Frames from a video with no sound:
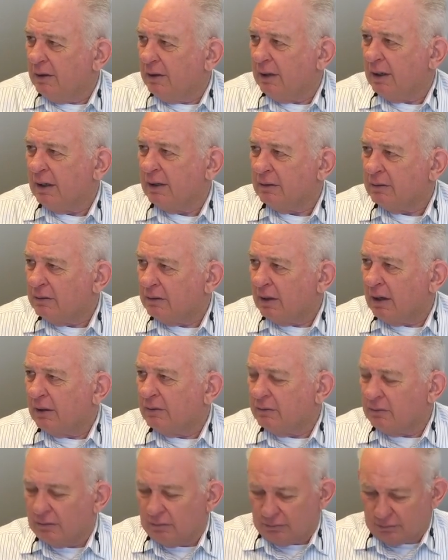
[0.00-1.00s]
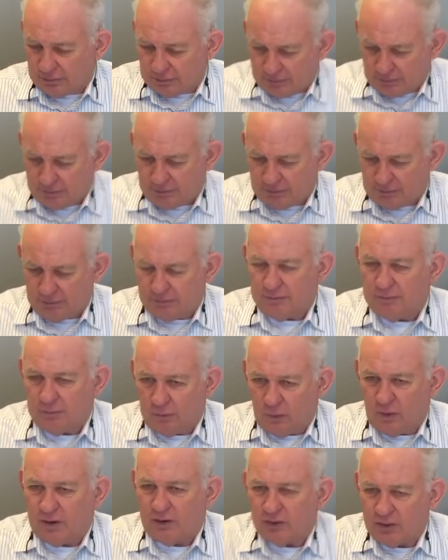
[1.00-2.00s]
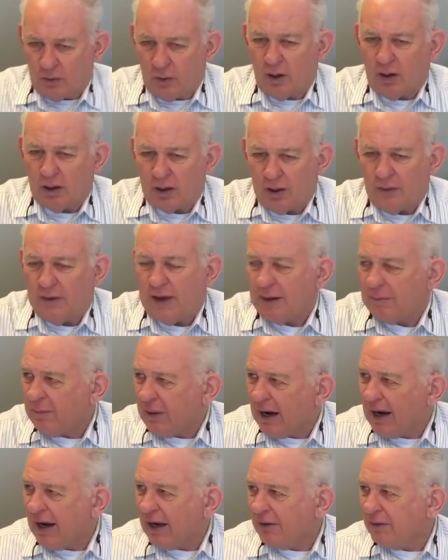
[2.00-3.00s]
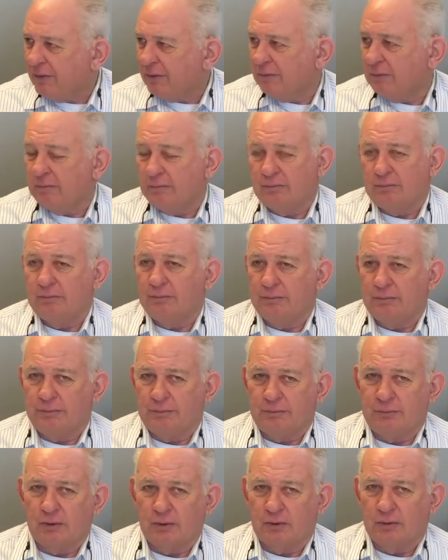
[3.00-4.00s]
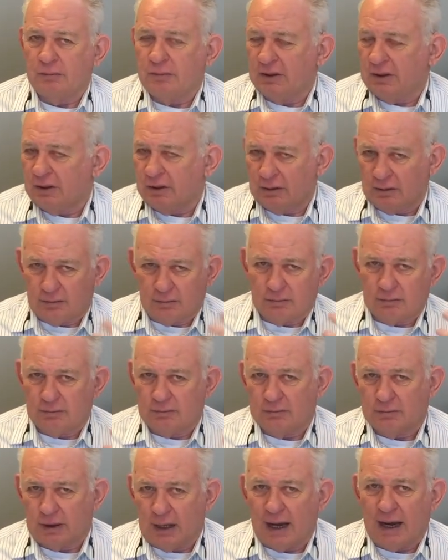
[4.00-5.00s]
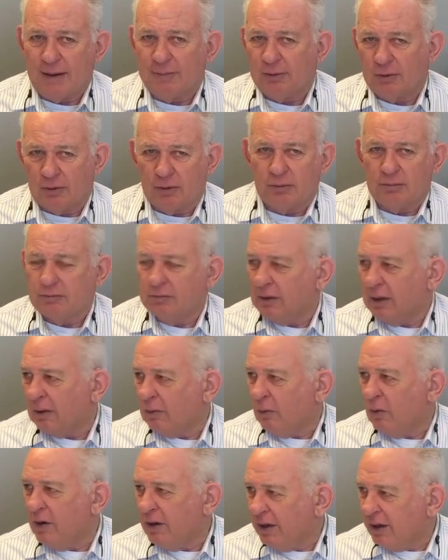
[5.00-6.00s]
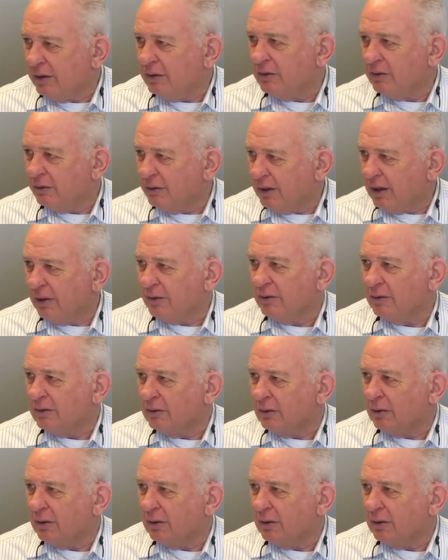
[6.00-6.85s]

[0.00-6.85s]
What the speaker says: And where you are on that path, you can be the hyper at one end or the other, or